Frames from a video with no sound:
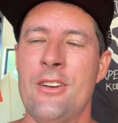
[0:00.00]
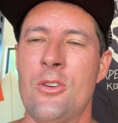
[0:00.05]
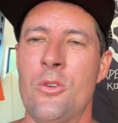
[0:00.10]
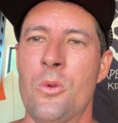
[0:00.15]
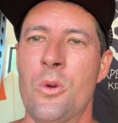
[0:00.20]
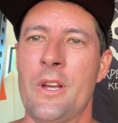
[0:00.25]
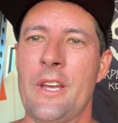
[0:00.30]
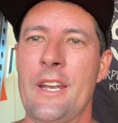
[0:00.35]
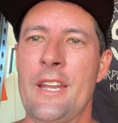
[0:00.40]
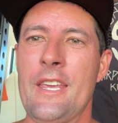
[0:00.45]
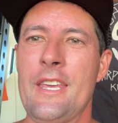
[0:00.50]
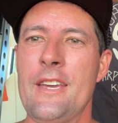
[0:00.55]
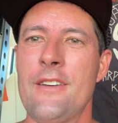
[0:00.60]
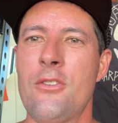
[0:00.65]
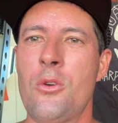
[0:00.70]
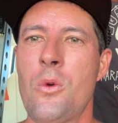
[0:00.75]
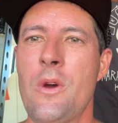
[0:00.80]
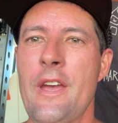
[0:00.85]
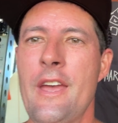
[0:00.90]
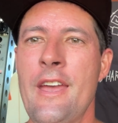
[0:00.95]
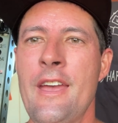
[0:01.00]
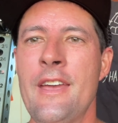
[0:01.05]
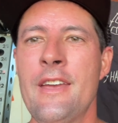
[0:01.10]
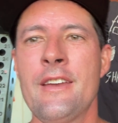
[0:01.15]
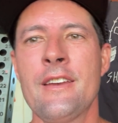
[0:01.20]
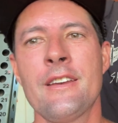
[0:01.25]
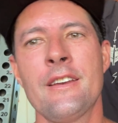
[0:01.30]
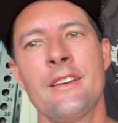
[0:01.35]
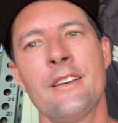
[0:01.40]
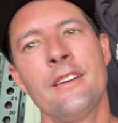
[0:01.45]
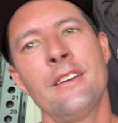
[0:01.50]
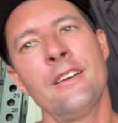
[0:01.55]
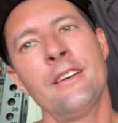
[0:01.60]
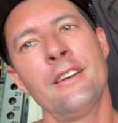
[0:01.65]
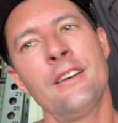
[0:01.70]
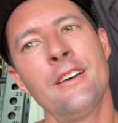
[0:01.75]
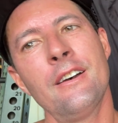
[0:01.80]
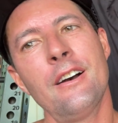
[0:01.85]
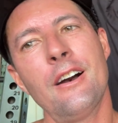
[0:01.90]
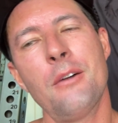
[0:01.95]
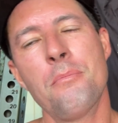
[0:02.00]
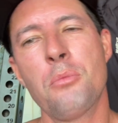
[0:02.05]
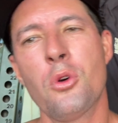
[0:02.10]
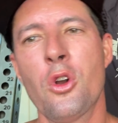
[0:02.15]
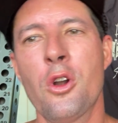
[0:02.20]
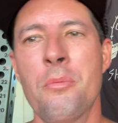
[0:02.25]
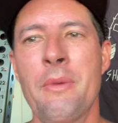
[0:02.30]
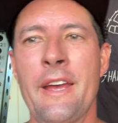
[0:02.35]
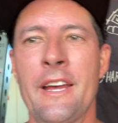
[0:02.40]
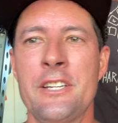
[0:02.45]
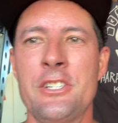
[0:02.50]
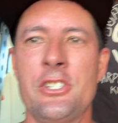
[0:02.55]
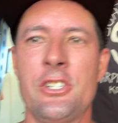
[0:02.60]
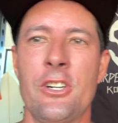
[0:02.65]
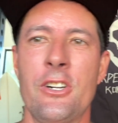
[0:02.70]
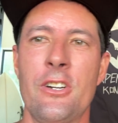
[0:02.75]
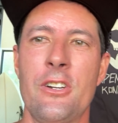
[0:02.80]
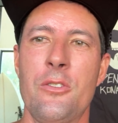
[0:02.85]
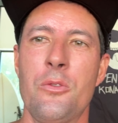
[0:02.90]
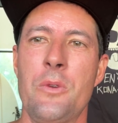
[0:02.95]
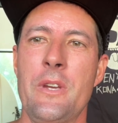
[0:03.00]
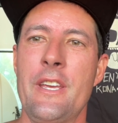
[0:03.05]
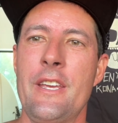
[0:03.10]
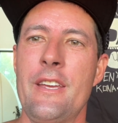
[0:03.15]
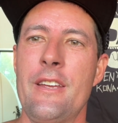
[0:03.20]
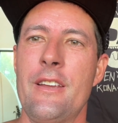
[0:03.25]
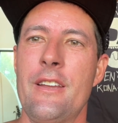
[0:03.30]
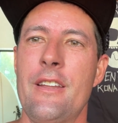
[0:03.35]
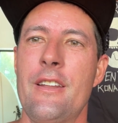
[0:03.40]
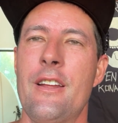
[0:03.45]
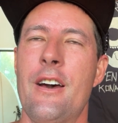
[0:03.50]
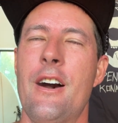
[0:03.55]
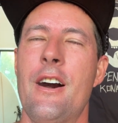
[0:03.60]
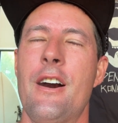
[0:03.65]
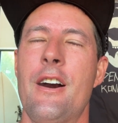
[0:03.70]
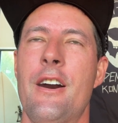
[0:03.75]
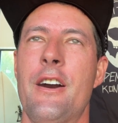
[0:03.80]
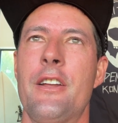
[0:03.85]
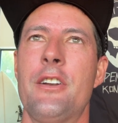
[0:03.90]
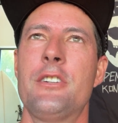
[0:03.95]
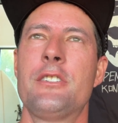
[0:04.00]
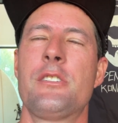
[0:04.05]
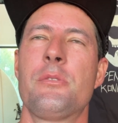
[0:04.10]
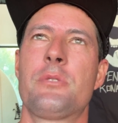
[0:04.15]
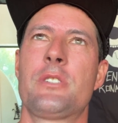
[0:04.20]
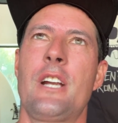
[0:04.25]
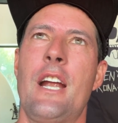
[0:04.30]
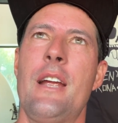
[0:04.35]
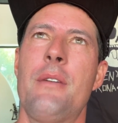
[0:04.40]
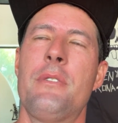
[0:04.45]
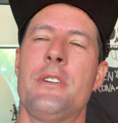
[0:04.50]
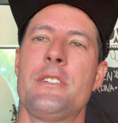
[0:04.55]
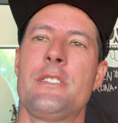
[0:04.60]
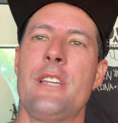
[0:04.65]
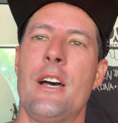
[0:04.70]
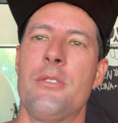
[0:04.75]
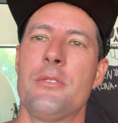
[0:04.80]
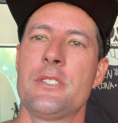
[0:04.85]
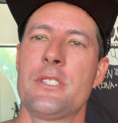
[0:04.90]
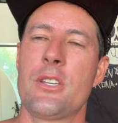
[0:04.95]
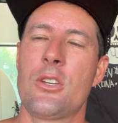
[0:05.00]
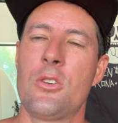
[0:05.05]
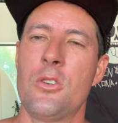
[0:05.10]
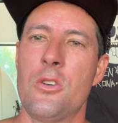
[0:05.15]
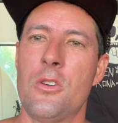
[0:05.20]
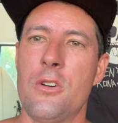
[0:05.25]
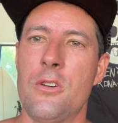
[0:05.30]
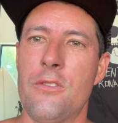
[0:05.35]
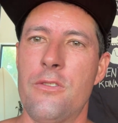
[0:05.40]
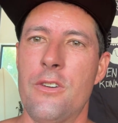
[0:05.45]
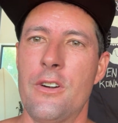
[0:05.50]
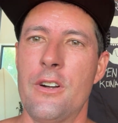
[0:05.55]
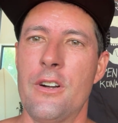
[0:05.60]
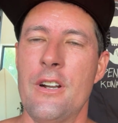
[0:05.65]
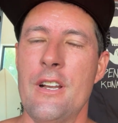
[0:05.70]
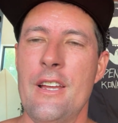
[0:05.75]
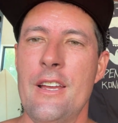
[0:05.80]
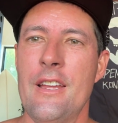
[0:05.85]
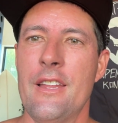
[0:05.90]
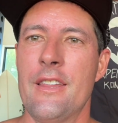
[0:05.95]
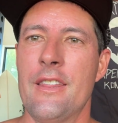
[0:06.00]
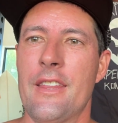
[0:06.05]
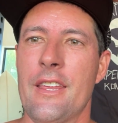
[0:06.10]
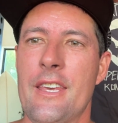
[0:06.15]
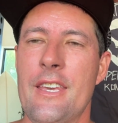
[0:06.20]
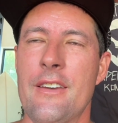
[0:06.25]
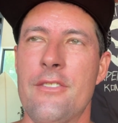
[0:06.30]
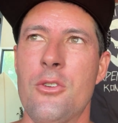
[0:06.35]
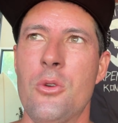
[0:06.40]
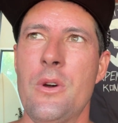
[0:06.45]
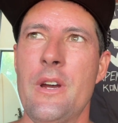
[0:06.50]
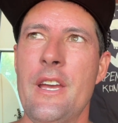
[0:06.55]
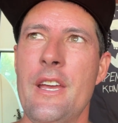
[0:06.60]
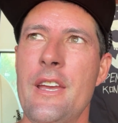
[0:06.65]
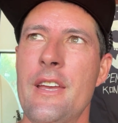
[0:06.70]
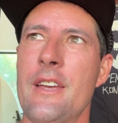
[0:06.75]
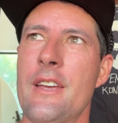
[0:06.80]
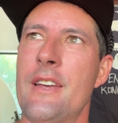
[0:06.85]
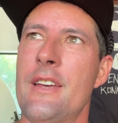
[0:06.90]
We're gonna give away a Boarman shirt. We hit 100 subscribers. That was the goal for the giveaway,